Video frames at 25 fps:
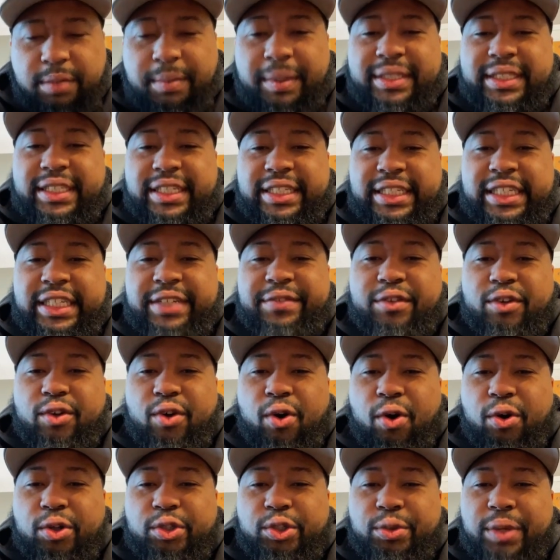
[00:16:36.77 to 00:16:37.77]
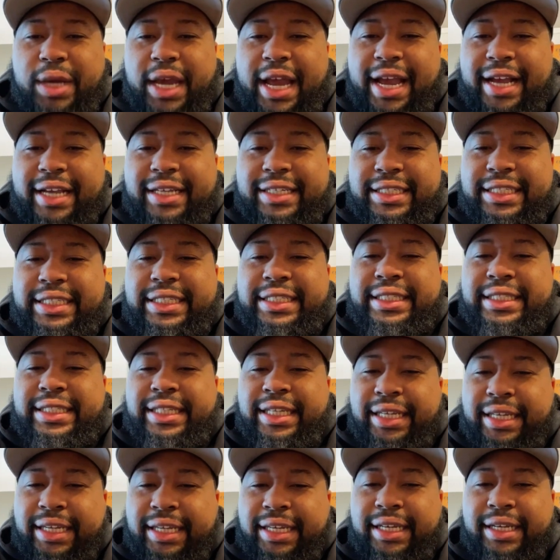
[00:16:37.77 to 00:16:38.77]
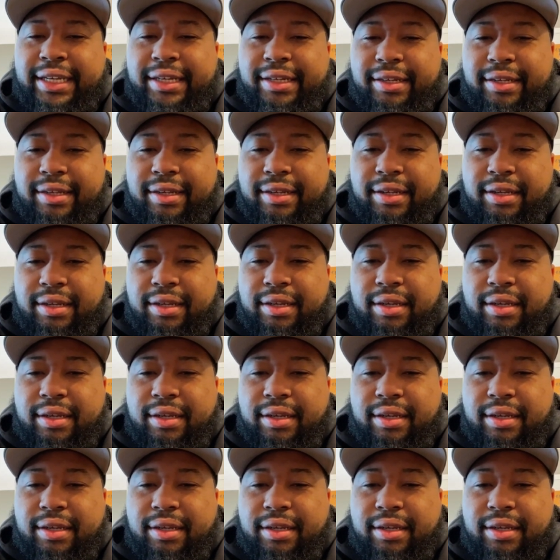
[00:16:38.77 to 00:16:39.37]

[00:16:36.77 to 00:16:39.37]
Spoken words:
Somebody said she even called you Act. She did.